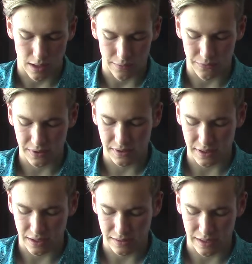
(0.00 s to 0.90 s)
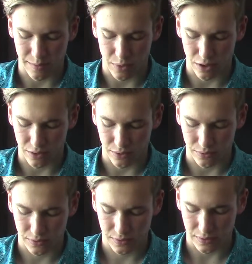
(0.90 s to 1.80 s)
Vista, San
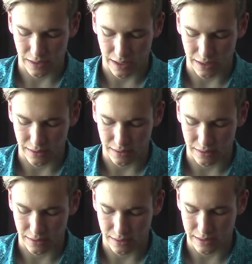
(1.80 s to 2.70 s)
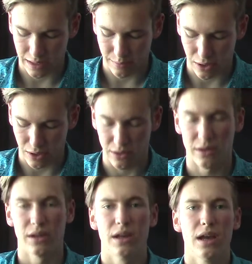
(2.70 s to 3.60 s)
Marcos, and Del Mar.
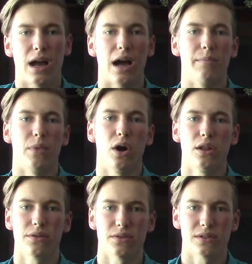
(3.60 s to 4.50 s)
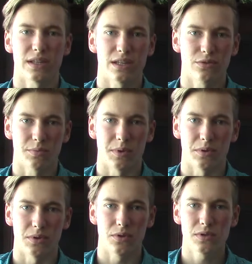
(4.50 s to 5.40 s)
All of those cities will be
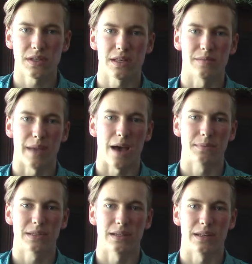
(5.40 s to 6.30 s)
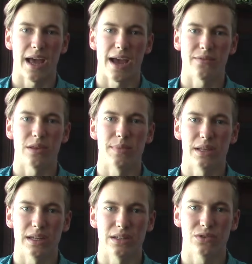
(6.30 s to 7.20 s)
using these maps and have the
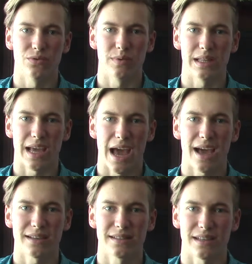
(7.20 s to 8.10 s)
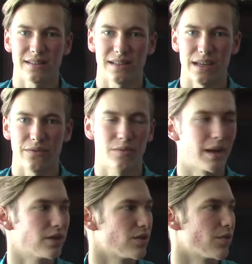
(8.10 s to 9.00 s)
ability to really access the
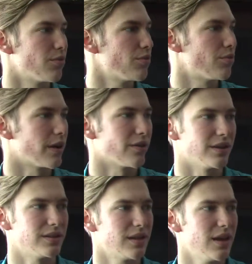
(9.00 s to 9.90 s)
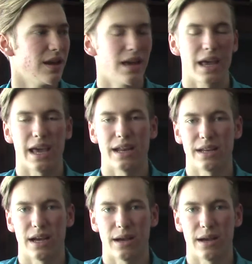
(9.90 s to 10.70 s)
information through queries and